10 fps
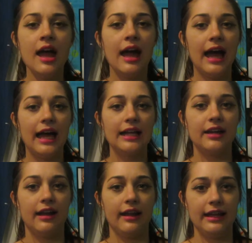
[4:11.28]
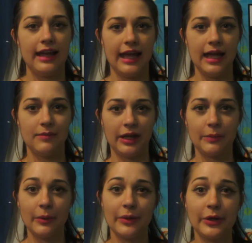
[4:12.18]
and I like getting him like a
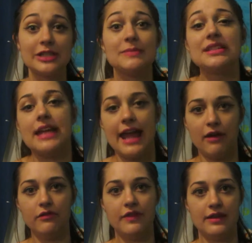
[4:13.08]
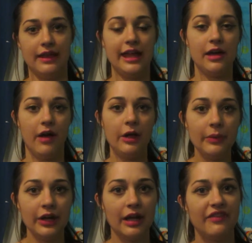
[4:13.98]
proper Christmas Day outfit that he'll
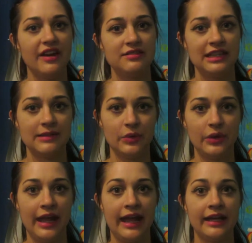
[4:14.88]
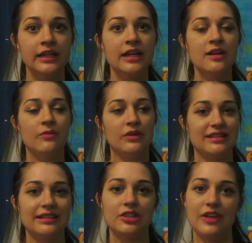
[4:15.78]
open up first thing in the morning with his
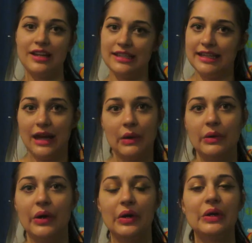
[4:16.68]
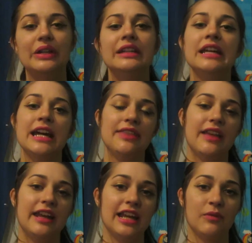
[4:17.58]
little dressing gown on, and
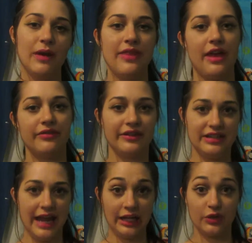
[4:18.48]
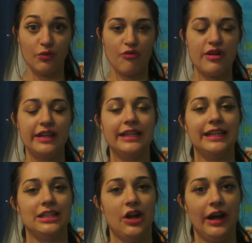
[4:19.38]
then he can wear that throughout the day and look really neat
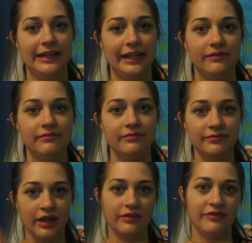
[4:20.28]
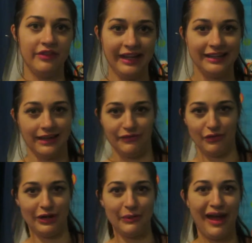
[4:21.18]
and tidy. Hopefully it never
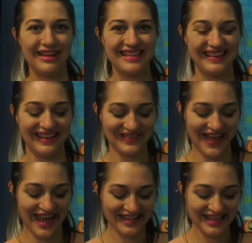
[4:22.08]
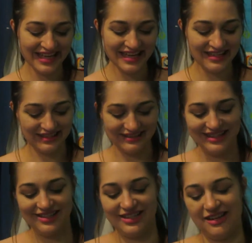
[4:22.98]
really works out that way. So
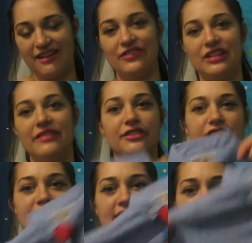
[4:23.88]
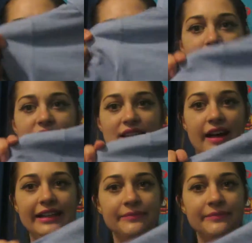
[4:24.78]
this year I've gone for a really nice denim design.